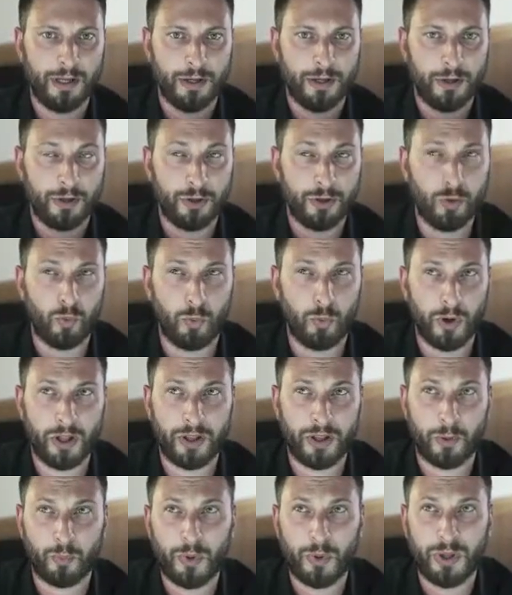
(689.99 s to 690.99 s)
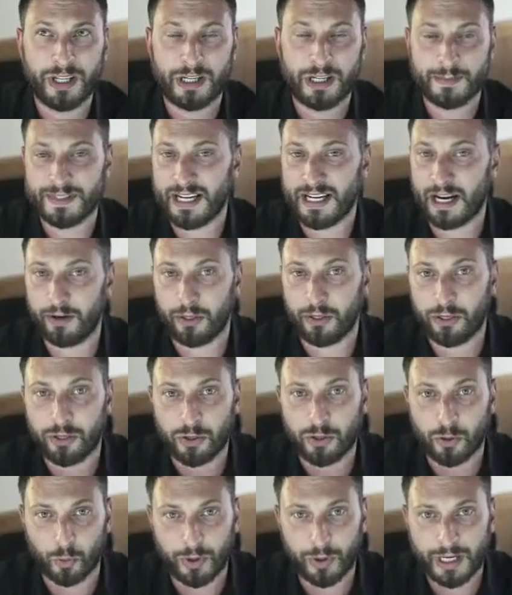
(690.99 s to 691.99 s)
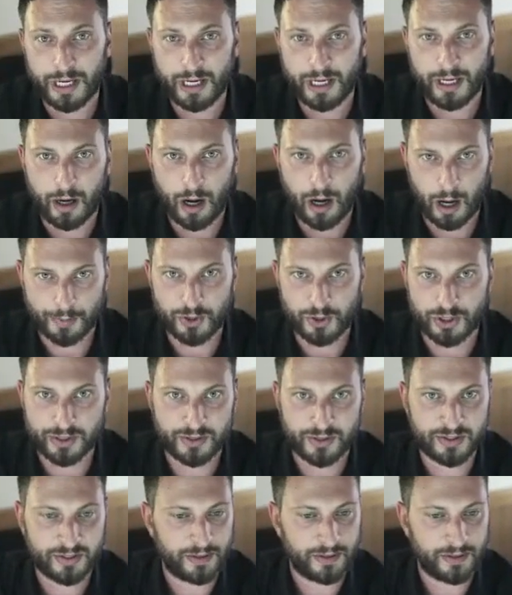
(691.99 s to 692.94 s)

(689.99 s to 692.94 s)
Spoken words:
It really comes down to 3 options.